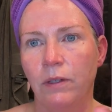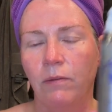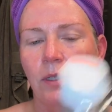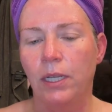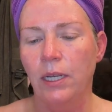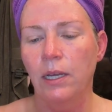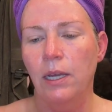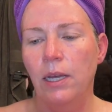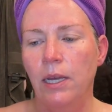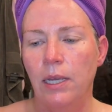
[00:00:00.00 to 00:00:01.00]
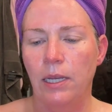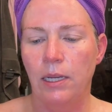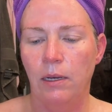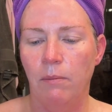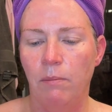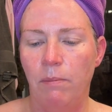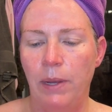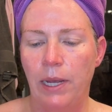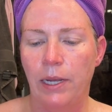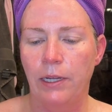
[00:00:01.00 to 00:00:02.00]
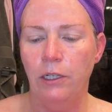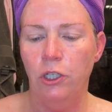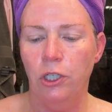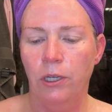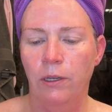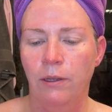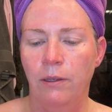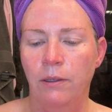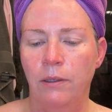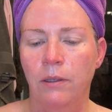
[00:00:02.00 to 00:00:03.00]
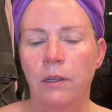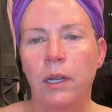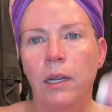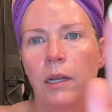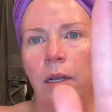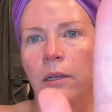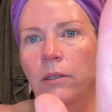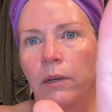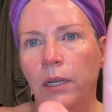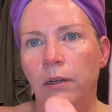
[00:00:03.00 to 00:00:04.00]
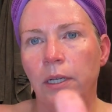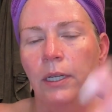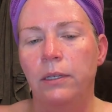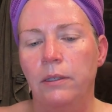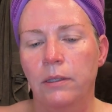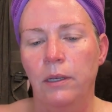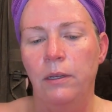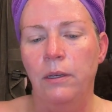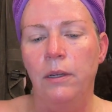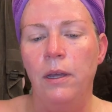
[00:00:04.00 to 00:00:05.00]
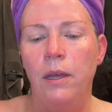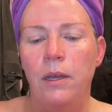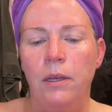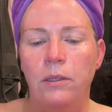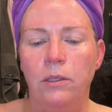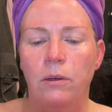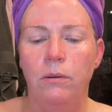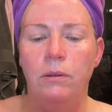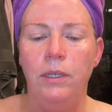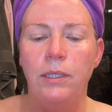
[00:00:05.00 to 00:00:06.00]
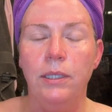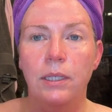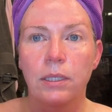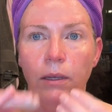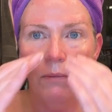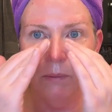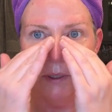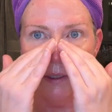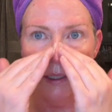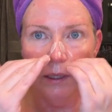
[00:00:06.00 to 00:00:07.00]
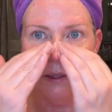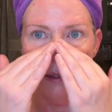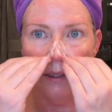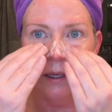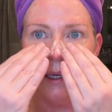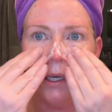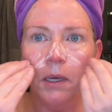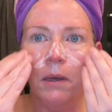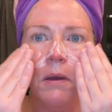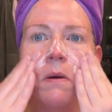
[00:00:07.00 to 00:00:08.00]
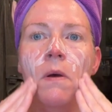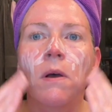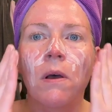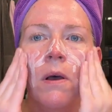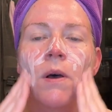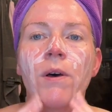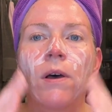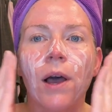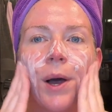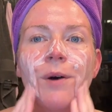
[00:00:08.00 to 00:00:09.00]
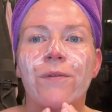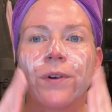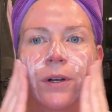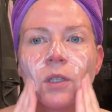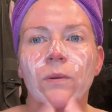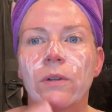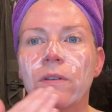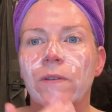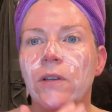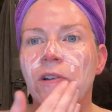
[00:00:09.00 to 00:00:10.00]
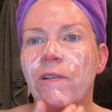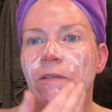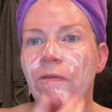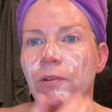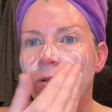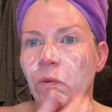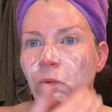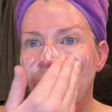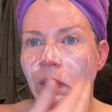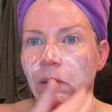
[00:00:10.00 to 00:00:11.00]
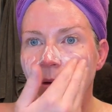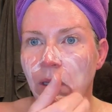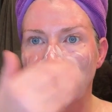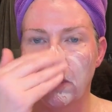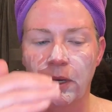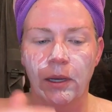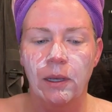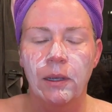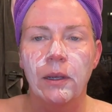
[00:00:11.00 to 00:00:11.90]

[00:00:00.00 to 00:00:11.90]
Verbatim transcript: 50 in beige. So here it is. So this is a really thick, at first when it goes on, it feels really, really thick